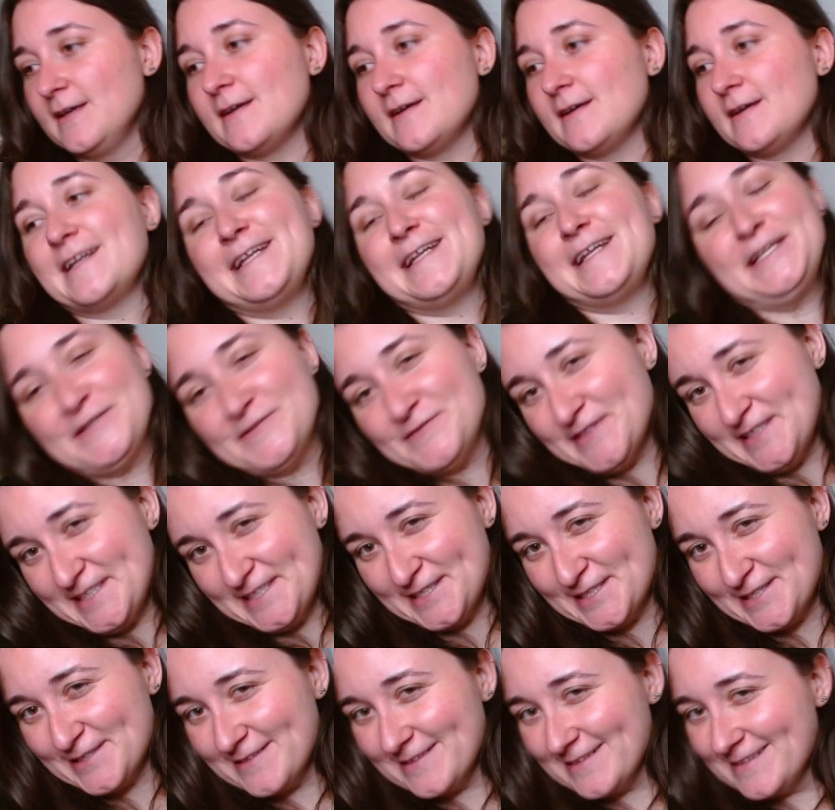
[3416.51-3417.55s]
And I love a
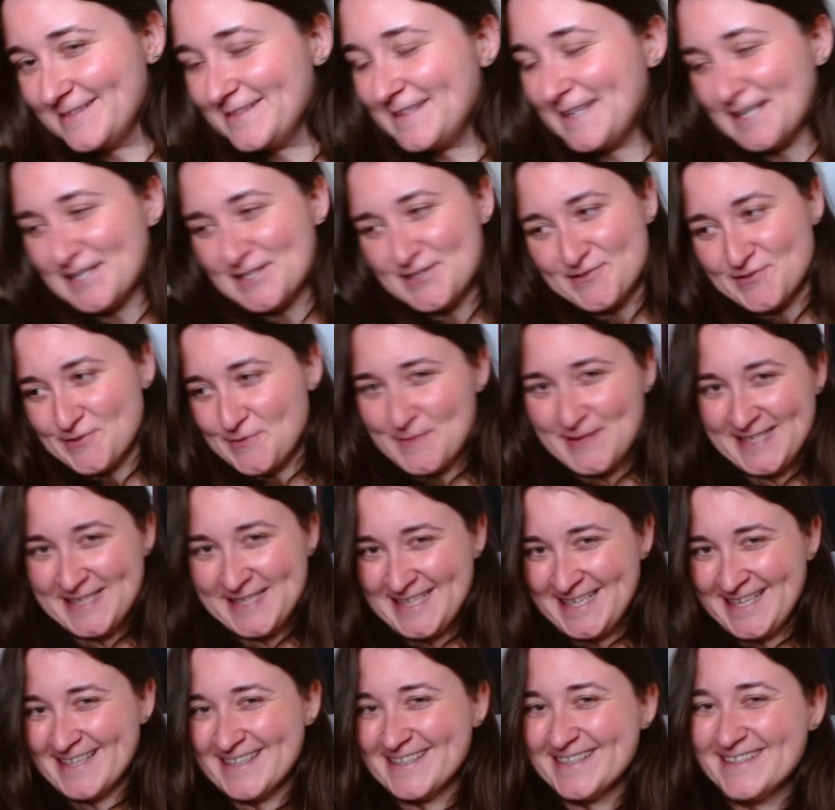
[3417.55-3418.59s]
little extra
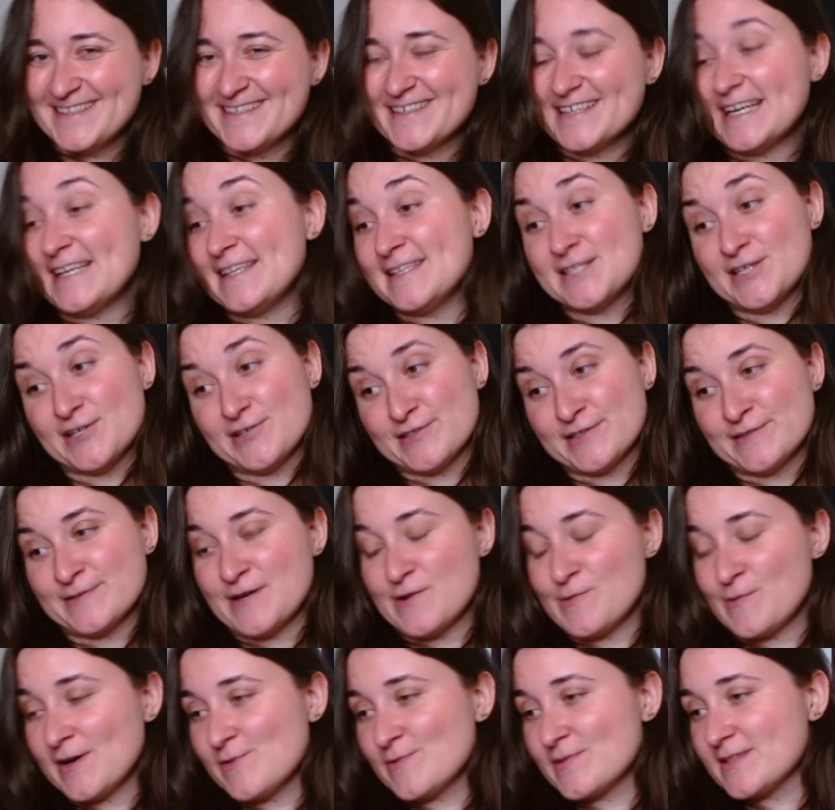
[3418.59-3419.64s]
mini. And it goes
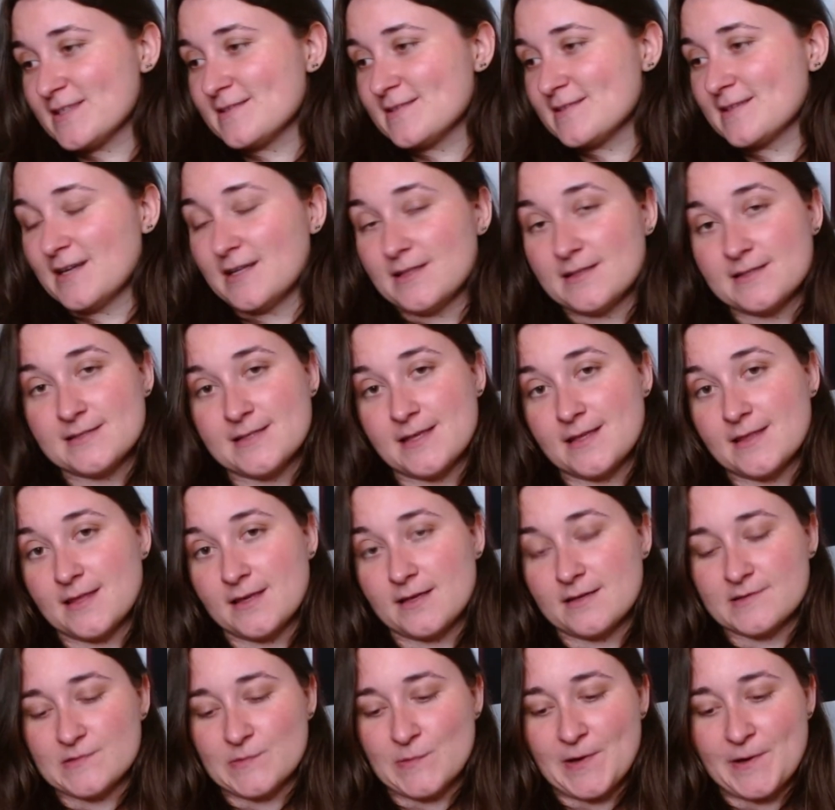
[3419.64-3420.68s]
quite well with those colours, I
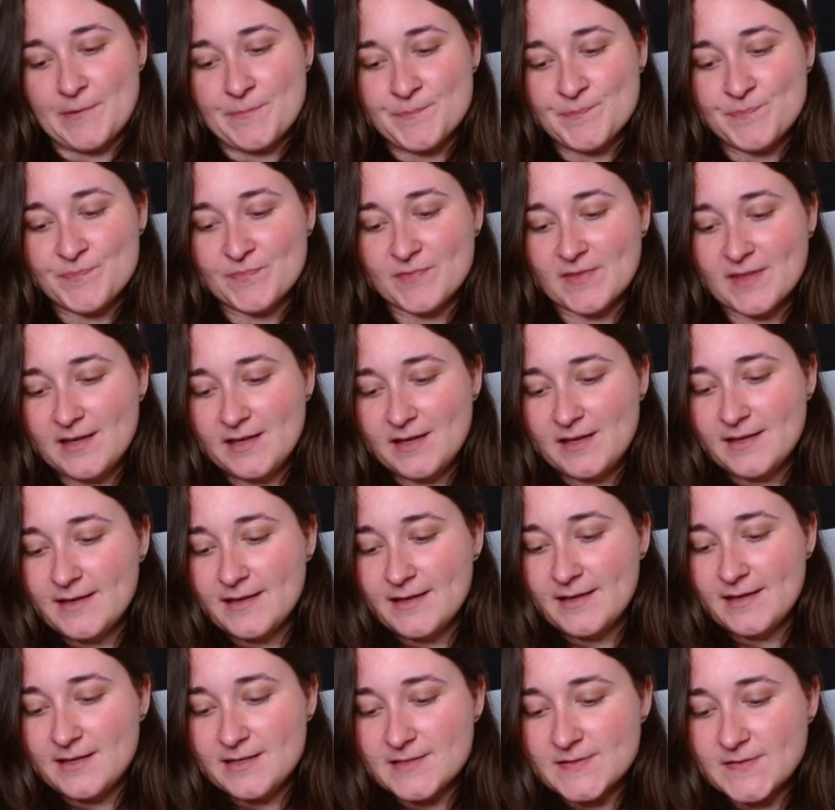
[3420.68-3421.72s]
think, as well.
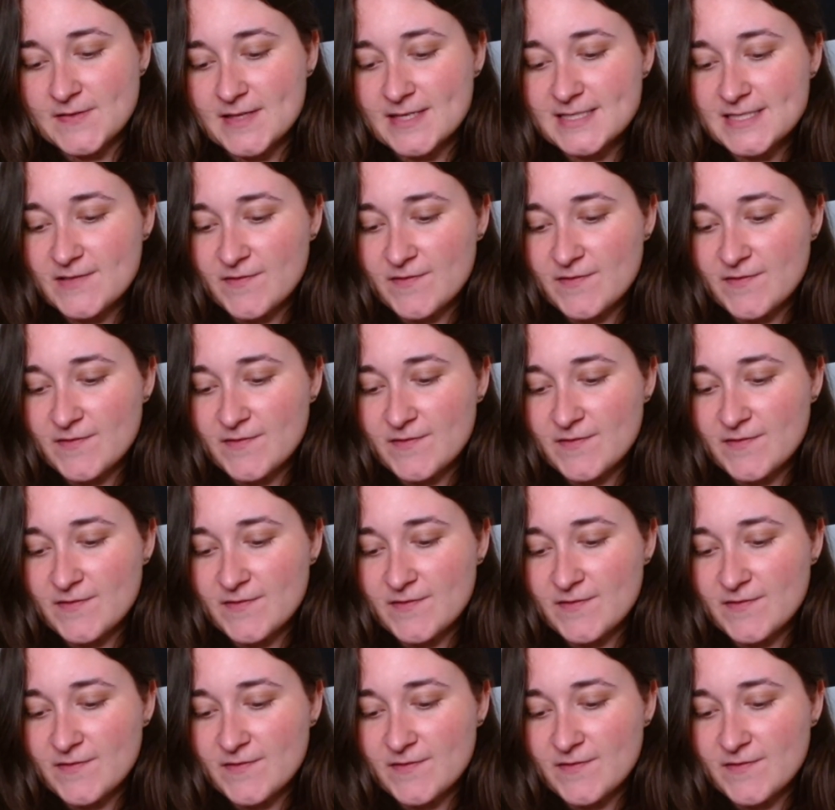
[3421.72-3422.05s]
So that's the